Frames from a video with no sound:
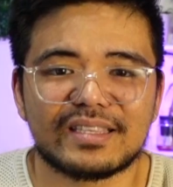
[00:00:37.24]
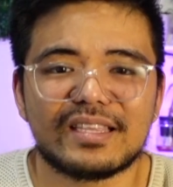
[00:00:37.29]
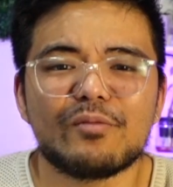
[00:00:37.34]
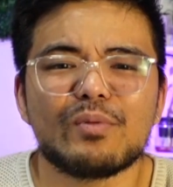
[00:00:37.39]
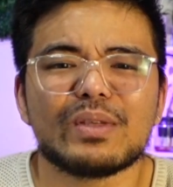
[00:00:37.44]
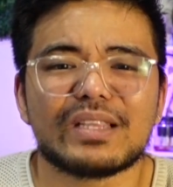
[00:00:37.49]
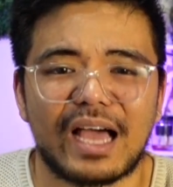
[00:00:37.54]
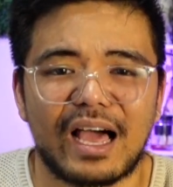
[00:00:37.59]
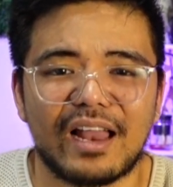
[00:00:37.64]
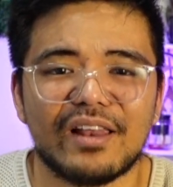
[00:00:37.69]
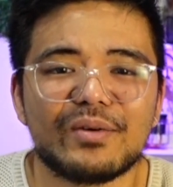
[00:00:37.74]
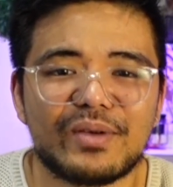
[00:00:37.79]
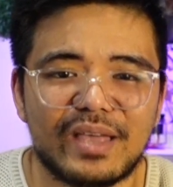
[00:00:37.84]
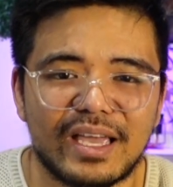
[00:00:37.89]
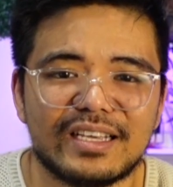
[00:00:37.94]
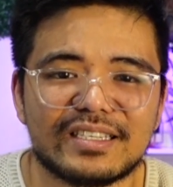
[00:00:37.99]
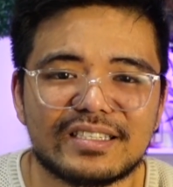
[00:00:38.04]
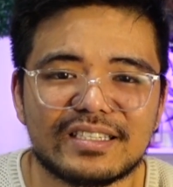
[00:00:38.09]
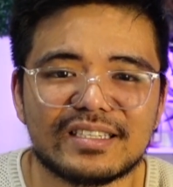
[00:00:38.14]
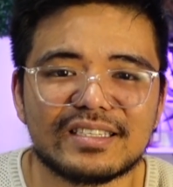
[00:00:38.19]
thing with
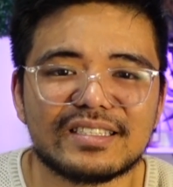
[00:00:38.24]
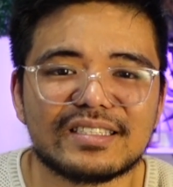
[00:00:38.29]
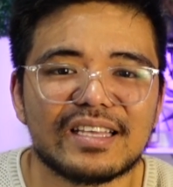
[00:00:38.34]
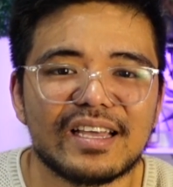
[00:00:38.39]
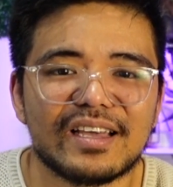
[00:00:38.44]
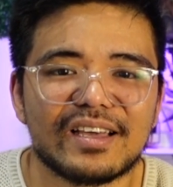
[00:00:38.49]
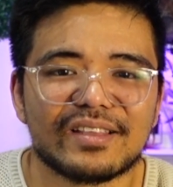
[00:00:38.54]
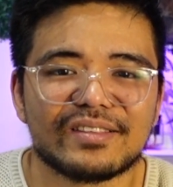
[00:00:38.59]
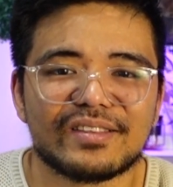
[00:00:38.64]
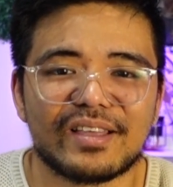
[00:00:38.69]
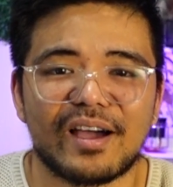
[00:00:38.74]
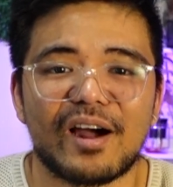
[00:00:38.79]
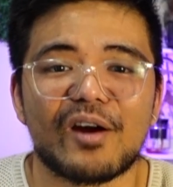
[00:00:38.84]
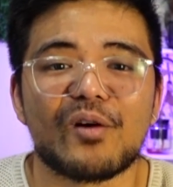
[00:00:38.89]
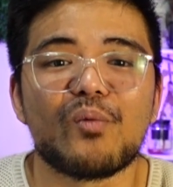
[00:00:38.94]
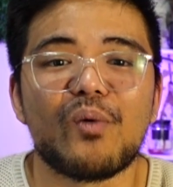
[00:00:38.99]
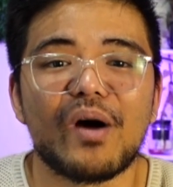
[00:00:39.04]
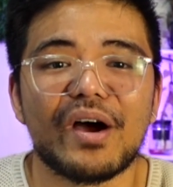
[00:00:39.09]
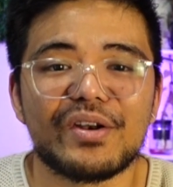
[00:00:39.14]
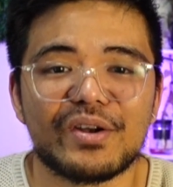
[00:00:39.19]
alocasias, they
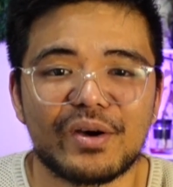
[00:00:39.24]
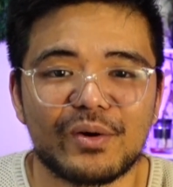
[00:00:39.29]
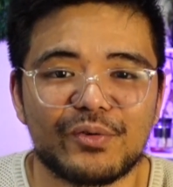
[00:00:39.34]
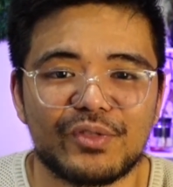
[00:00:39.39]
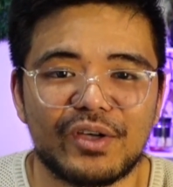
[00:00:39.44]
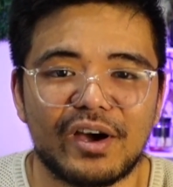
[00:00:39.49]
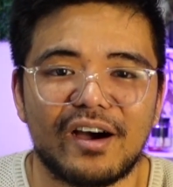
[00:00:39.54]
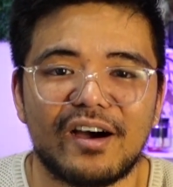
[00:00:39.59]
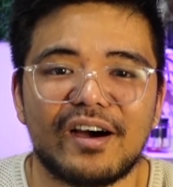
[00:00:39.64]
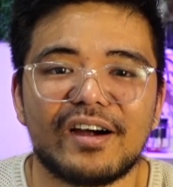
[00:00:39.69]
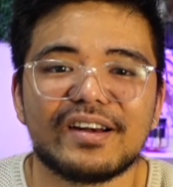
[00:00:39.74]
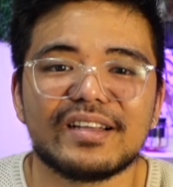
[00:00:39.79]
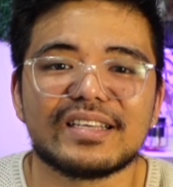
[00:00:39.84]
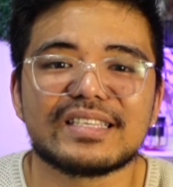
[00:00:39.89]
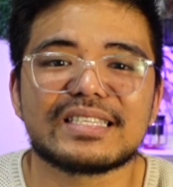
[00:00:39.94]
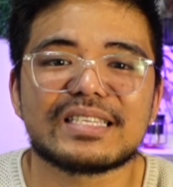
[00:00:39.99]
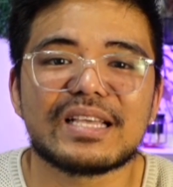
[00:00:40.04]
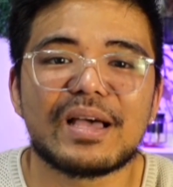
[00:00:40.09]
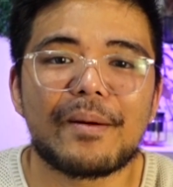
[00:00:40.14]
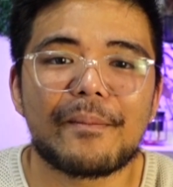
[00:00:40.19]
are one of the
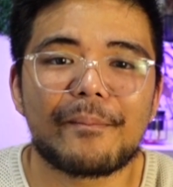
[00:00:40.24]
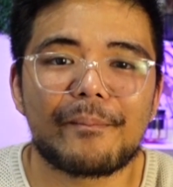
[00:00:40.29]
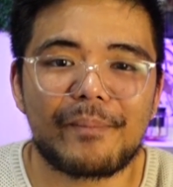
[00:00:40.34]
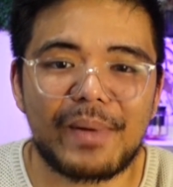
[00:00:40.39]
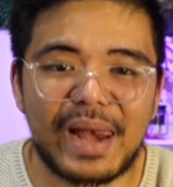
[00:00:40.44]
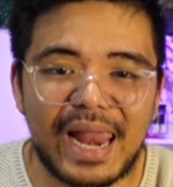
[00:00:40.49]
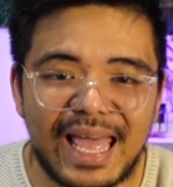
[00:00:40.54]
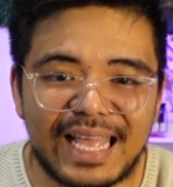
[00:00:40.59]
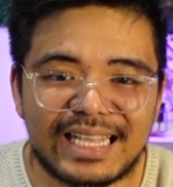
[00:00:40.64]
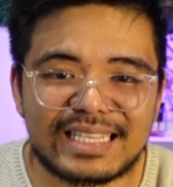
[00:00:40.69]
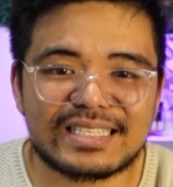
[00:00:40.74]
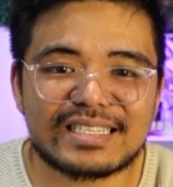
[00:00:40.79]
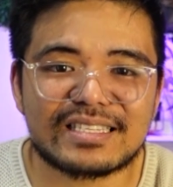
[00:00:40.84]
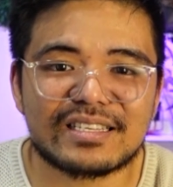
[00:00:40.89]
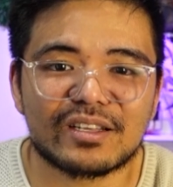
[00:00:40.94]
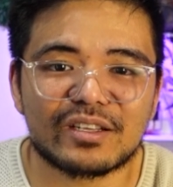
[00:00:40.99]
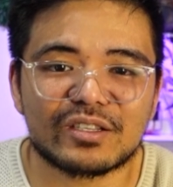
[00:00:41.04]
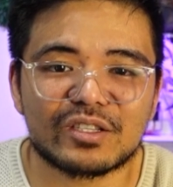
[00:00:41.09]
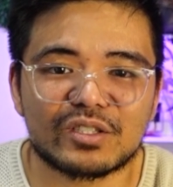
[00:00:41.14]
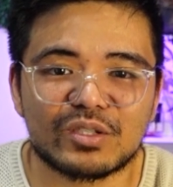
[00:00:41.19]
hardest
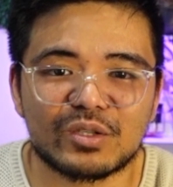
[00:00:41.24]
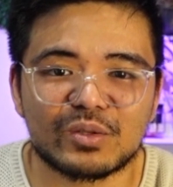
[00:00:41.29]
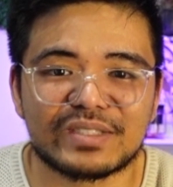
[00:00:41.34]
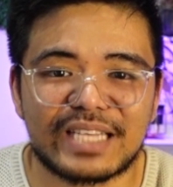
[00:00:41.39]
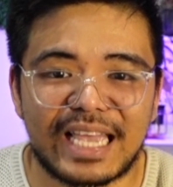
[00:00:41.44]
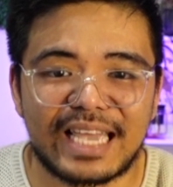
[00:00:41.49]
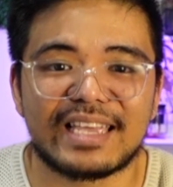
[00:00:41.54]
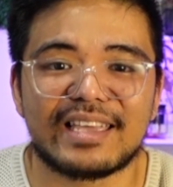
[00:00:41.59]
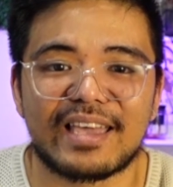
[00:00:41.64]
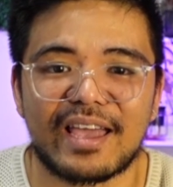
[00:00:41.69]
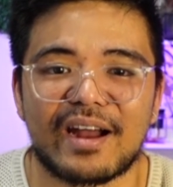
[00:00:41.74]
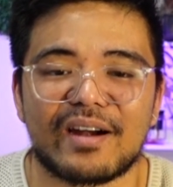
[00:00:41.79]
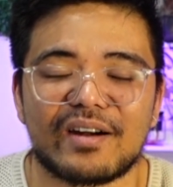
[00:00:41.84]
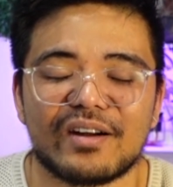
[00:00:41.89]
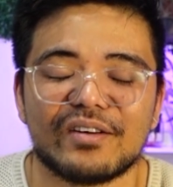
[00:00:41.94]
plants to take care